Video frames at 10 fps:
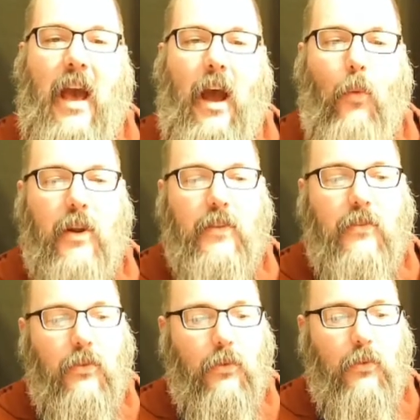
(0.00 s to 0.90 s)
I wanted
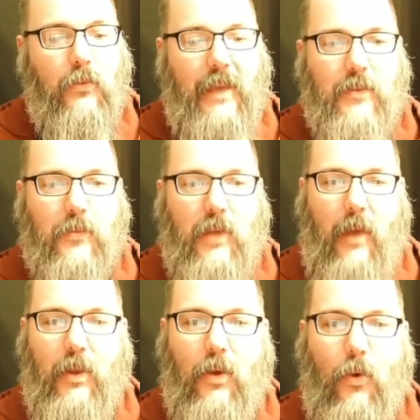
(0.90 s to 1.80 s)
to take some
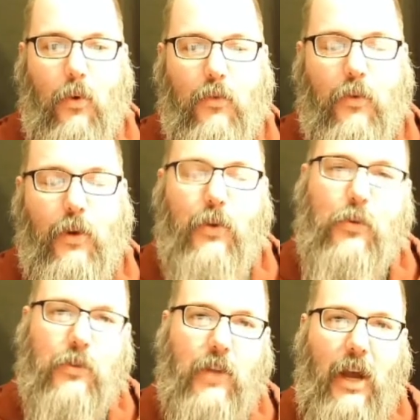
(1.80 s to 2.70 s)
time and go over a
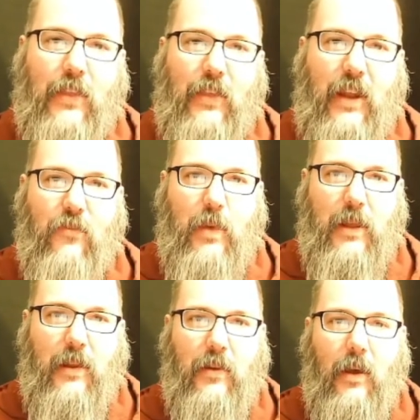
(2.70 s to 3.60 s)
Google Doc that I've
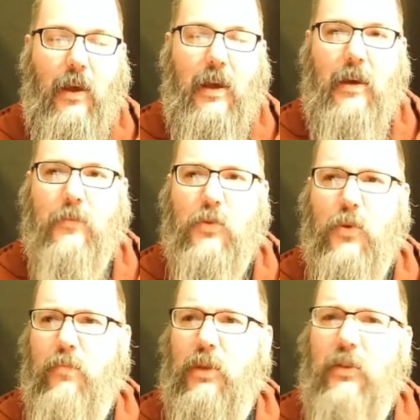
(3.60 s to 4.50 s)
been sort
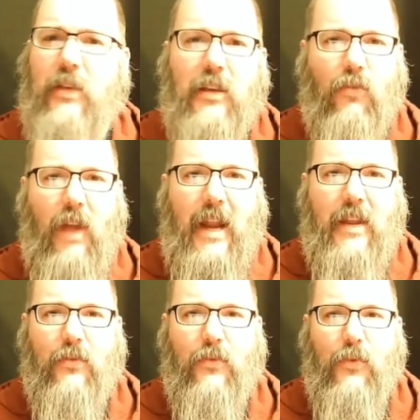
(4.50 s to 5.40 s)
of building and
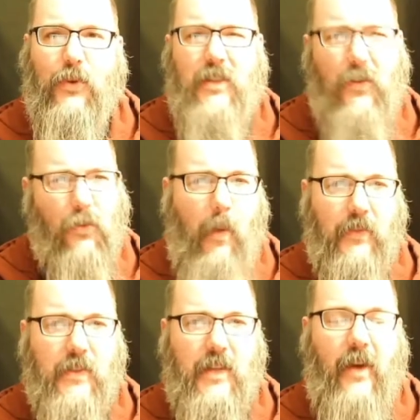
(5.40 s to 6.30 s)
writing for several
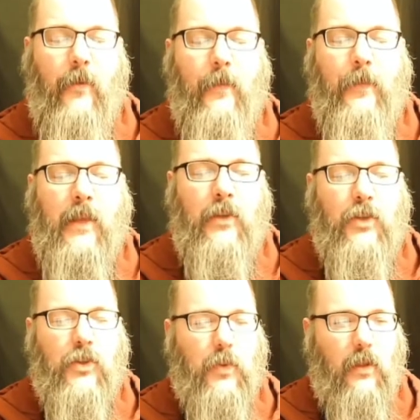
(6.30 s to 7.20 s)
months now,
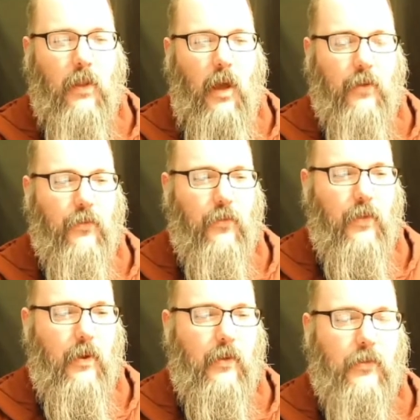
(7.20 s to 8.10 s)
just with a lot of
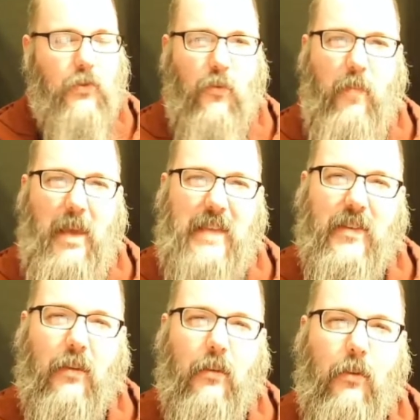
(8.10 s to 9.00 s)
the sort of
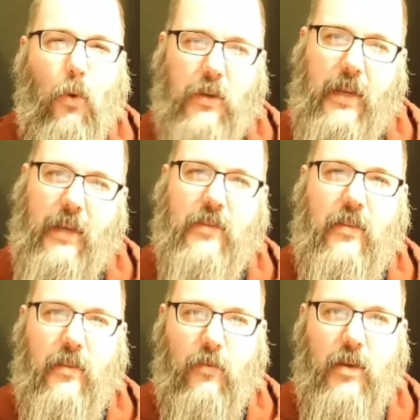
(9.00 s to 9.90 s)
basic Cortex
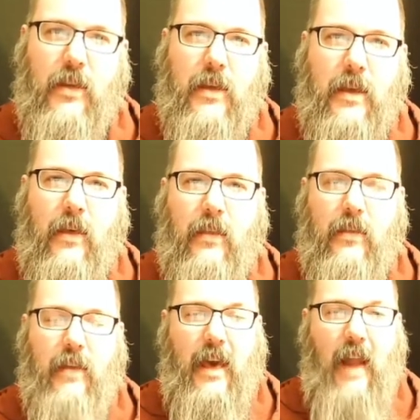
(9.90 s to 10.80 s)
theory
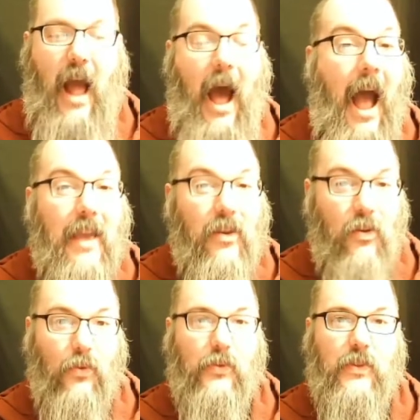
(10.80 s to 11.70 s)
that I
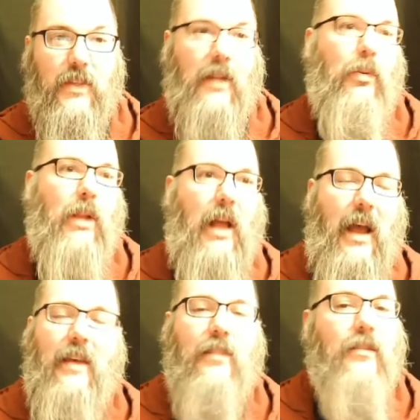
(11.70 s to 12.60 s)
use and
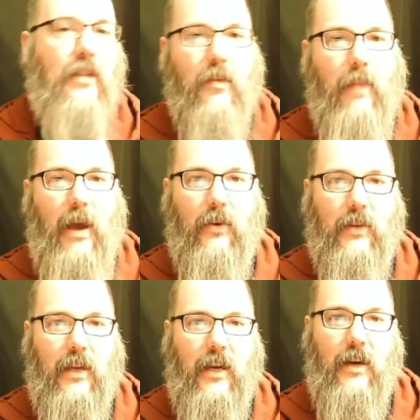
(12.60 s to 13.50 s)
apply and think about
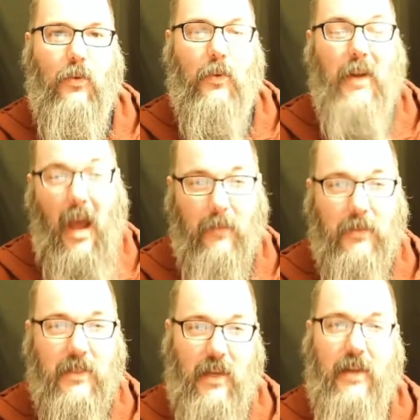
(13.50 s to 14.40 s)
when I'm
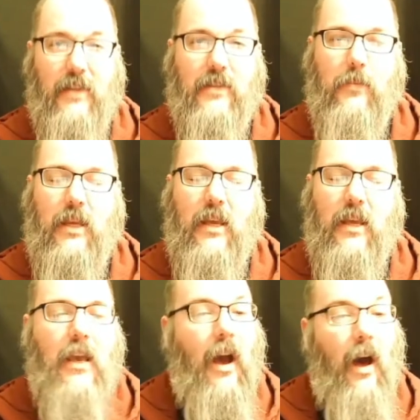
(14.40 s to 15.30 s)
designing something.
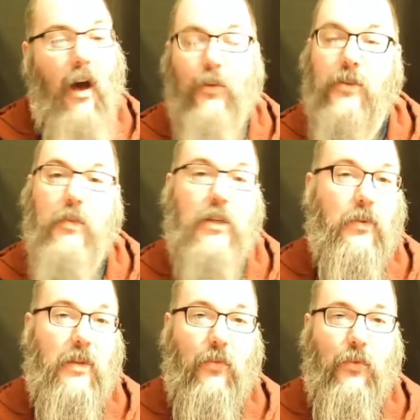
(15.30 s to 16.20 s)
Others may do
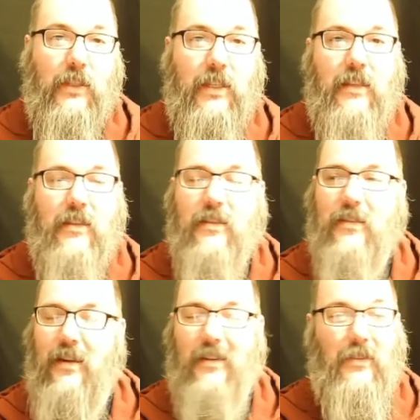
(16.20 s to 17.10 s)
it differently. This is
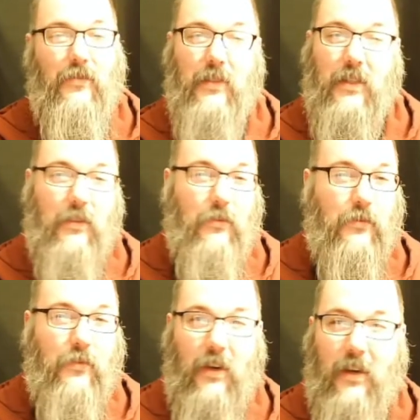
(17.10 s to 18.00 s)
not a
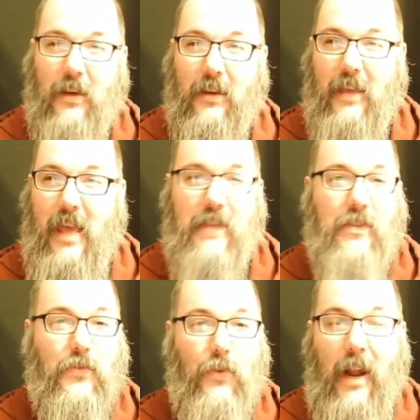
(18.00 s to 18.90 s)
definitive
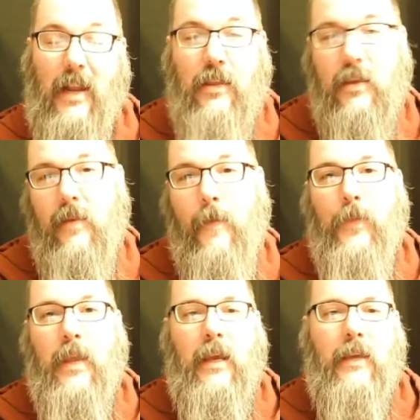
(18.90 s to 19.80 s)
case for anything.
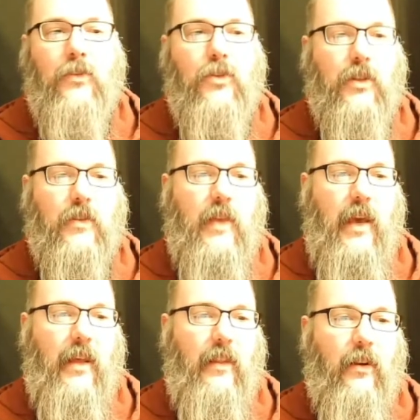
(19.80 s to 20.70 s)
It's just
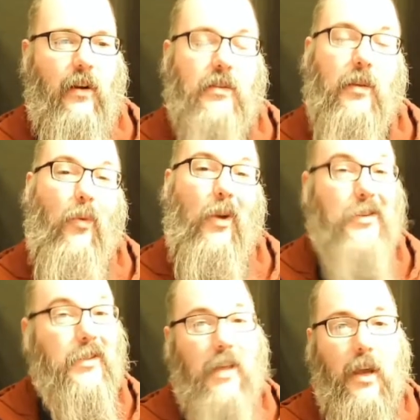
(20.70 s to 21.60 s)
that there are some
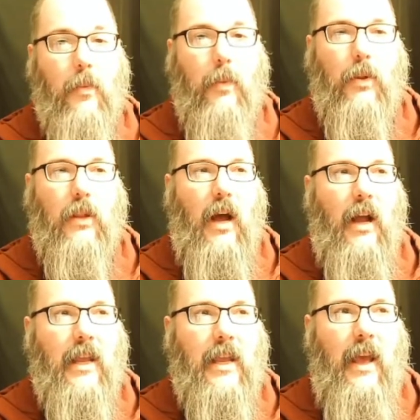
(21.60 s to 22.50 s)
questions that come up a
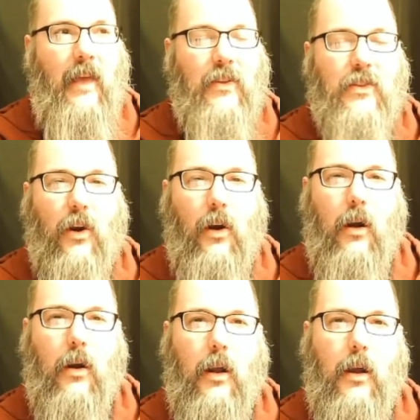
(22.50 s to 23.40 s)
lot, and these
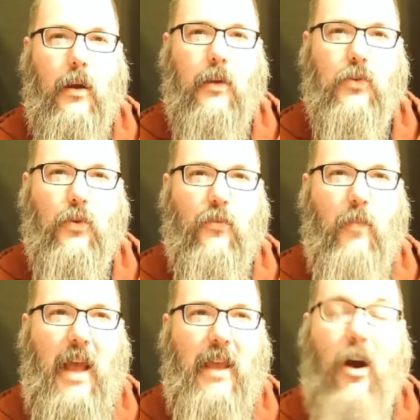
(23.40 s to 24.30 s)
are sort of
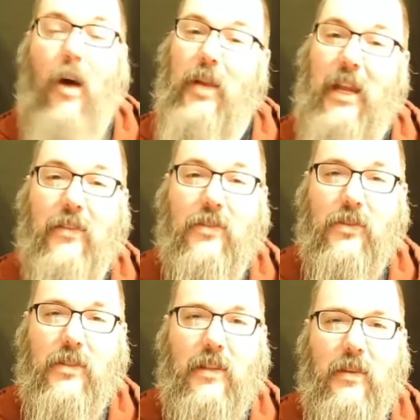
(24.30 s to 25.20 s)
my common
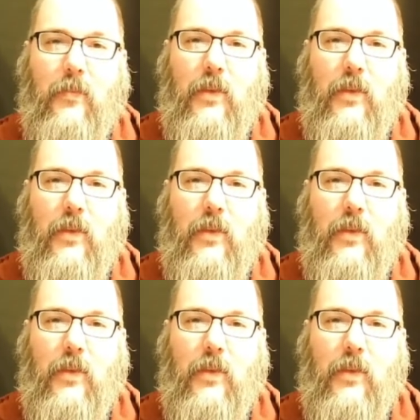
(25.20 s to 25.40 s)
answers to them.